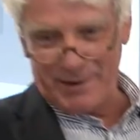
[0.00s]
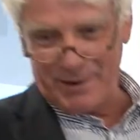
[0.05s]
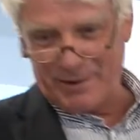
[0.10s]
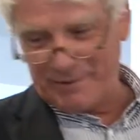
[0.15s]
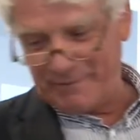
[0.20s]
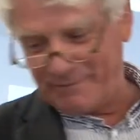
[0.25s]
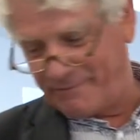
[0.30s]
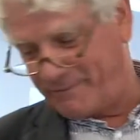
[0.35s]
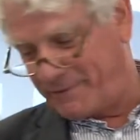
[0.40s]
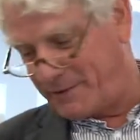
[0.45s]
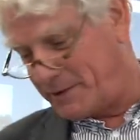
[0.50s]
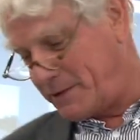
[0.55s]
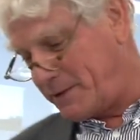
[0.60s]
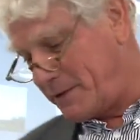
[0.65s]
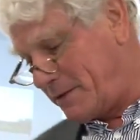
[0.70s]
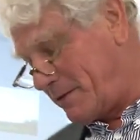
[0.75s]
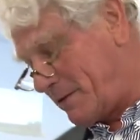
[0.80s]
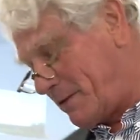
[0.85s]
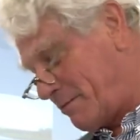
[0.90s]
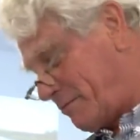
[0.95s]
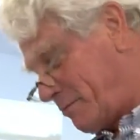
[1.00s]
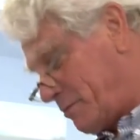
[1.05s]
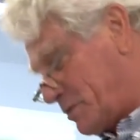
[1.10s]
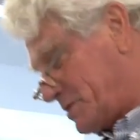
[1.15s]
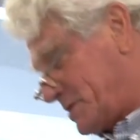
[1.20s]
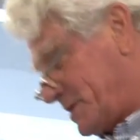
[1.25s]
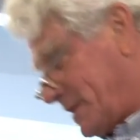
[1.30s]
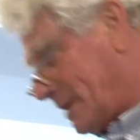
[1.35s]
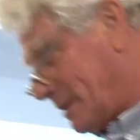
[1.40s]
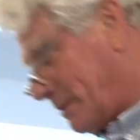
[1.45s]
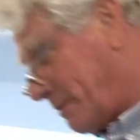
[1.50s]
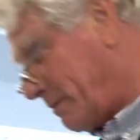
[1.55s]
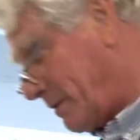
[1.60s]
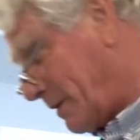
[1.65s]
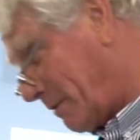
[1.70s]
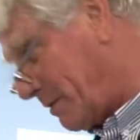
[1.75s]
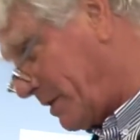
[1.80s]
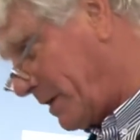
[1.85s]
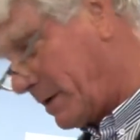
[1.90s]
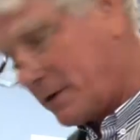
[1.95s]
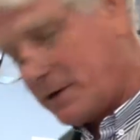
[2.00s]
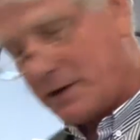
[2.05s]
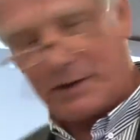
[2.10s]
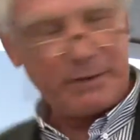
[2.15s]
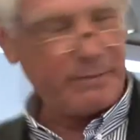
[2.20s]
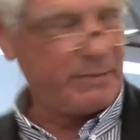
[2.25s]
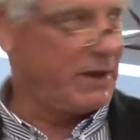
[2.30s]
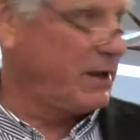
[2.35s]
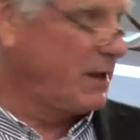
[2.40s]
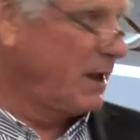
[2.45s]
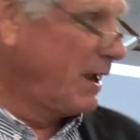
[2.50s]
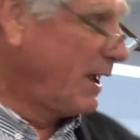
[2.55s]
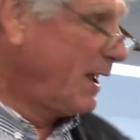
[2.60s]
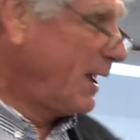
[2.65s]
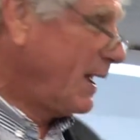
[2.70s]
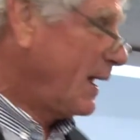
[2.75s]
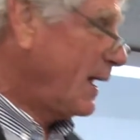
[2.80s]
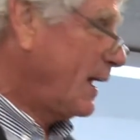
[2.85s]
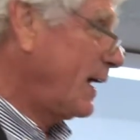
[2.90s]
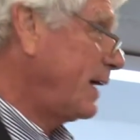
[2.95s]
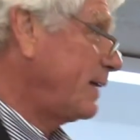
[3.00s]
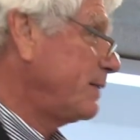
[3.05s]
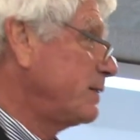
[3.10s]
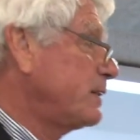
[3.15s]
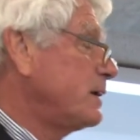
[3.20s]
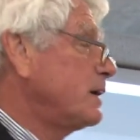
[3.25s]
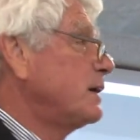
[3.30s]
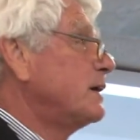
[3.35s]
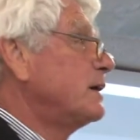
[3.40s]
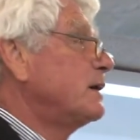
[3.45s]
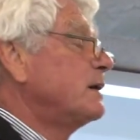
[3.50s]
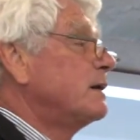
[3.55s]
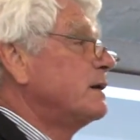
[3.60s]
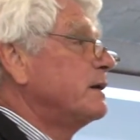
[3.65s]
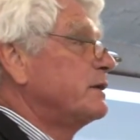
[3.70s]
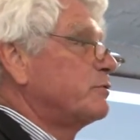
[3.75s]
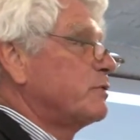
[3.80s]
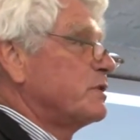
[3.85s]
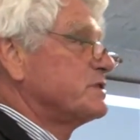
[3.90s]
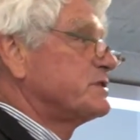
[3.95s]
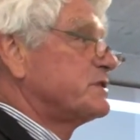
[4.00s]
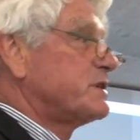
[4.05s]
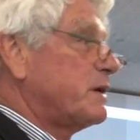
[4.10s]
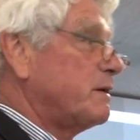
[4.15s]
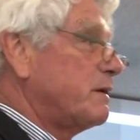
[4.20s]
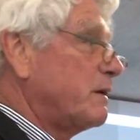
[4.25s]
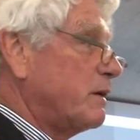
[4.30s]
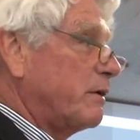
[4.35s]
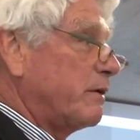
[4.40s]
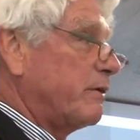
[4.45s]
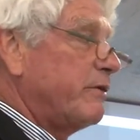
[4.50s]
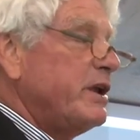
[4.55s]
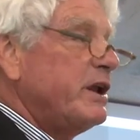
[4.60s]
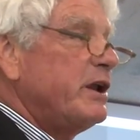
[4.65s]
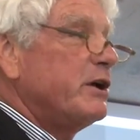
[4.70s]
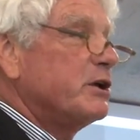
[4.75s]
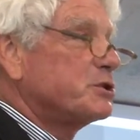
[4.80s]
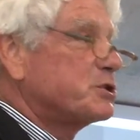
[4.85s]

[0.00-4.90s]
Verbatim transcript: of, of, uh, Brazil, of the economy, and uh, it was really